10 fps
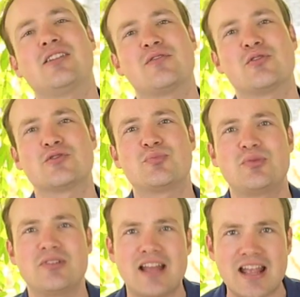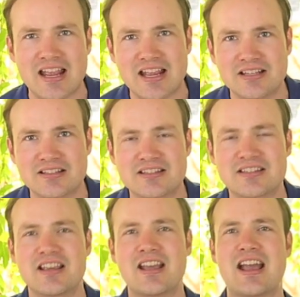all of those
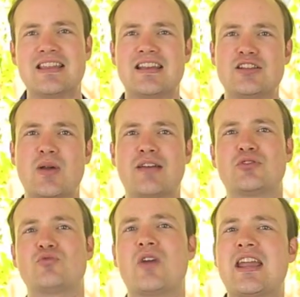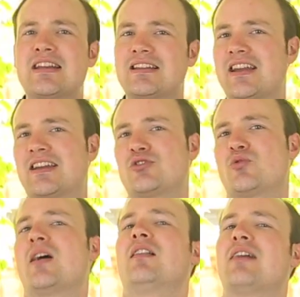plates, and then you have to wait like
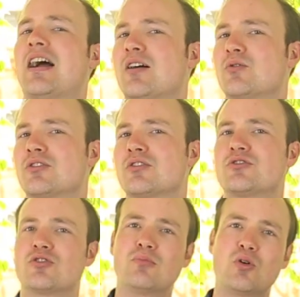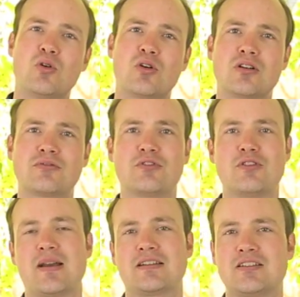12 hours or more for
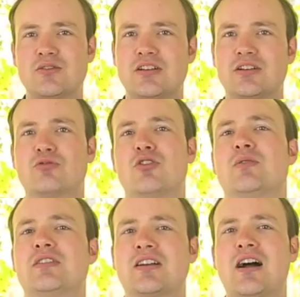the bacteria to grow into